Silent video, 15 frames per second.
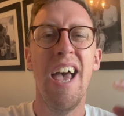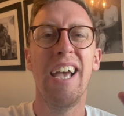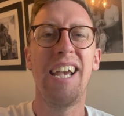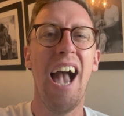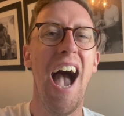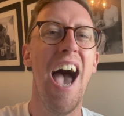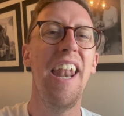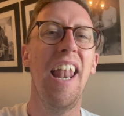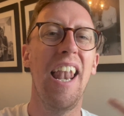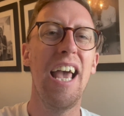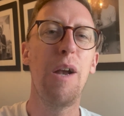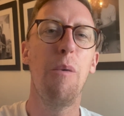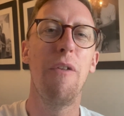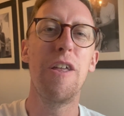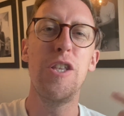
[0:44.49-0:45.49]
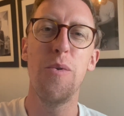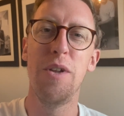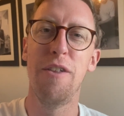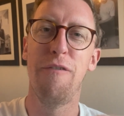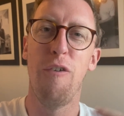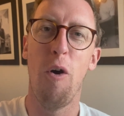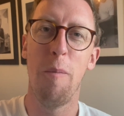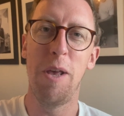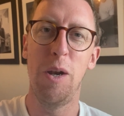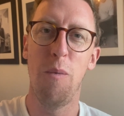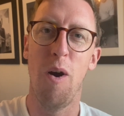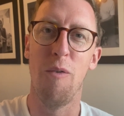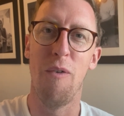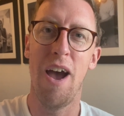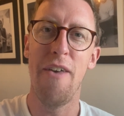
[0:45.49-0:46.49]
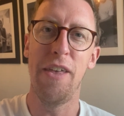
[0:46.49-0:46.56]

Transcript: Kind of like what they do in the Formula One, right?